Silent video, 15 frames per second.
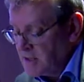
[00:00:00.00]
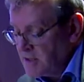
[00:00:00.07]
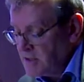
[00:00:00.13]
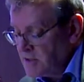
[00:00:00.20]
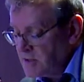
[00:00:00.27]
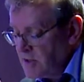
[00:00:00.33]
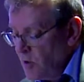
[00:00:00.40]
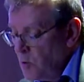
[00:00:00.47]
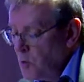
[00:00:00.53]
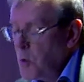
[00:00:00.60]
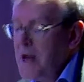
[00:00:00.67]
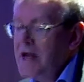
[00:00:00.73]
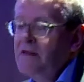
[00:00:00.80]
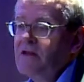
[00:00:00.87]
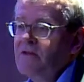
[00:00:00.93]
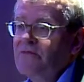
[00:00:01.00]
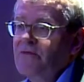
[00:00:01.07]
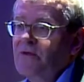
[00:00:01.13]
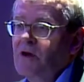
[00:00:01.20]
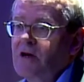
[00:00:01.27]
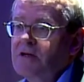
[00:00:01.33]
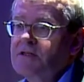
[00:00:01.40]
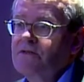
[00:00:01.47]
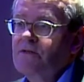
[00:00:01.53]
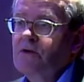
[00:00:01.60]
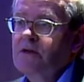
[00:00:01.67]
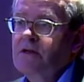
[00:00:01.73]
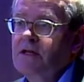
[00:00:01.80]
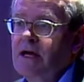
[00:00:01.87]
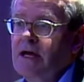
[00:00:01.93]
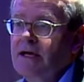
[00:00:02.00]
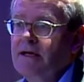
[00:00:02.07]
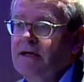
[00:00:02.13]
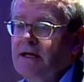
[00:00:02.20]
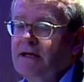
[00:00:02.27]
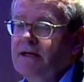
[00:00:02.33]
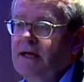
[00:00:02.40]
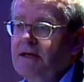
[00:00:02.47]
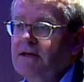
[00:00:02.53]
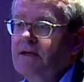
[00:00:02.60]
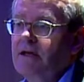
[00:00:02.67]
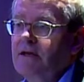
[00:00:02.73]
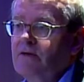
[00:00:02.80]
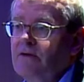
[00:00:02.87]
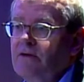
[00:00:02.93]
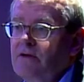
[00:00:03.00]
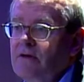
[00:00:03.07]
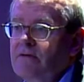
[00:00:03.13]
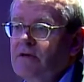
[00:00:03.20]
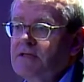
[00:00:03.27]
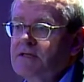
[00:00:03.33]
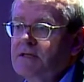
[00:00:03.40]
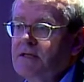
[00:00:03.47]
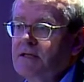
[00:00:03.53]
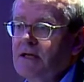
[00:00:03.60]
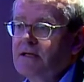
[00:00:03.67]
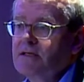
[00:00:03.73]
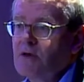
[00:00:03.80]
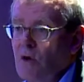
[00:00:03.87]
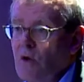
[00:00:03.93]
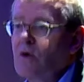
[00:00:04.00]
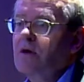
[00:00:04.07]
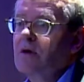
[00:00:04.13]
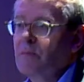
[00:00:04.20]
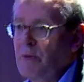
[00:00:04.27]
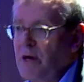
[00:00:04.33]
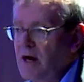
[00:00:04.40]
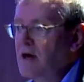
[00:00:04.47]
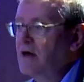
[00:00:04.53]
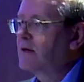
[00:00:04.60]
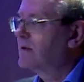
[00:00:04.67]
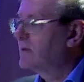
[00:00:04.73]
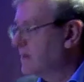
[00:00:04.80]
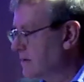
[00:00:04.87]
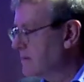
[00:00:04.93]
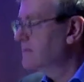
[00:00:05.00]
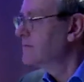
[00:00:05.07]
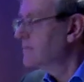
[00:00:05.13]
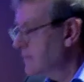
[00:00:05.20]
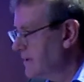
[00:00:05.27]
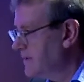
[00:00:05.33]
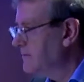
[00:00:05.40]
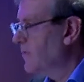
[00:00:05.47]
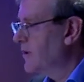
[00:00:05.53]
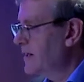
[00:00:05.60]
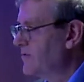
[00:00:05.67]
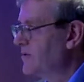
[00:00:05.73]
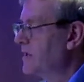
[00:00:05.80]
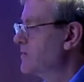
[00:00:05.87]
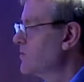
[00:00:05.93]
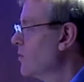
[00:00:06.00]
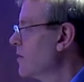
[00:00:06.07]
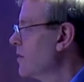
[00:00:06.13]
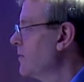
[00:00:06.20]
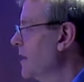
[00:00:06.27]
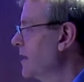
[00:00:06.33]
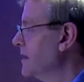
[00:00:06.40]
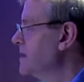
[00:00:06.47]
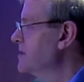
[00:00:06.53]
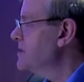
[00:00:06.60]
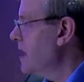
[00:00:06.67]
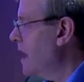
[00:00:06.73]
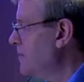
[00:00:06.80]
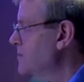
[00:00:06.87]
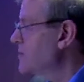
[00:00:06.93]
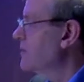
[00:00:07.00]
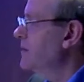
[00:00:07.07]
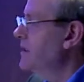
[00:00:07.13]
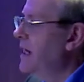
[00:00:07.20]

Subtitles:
So So when the philosopher and the architect get together in the university and talk about whatever they talk about, it's absolutely